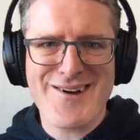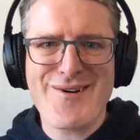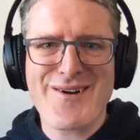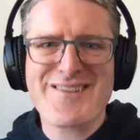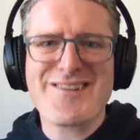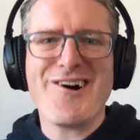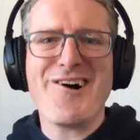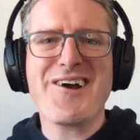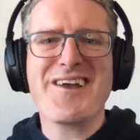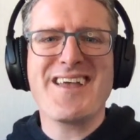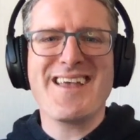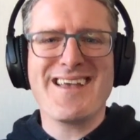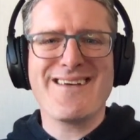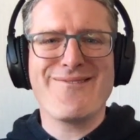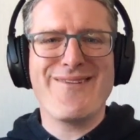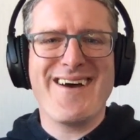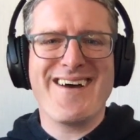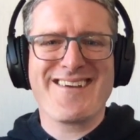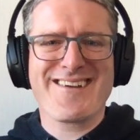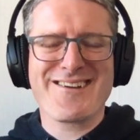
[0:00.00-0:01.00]
We're talking
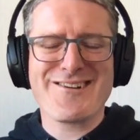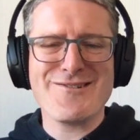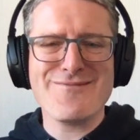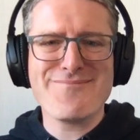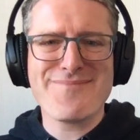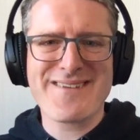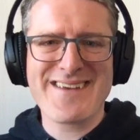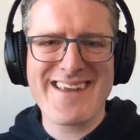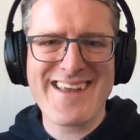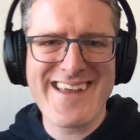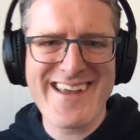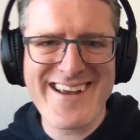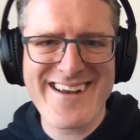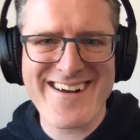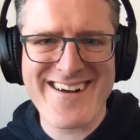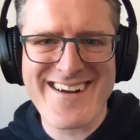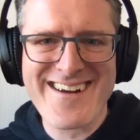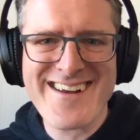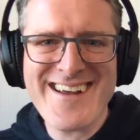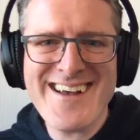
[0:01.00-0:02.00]
about a company
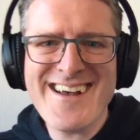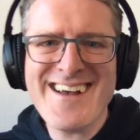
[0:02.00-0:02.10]
here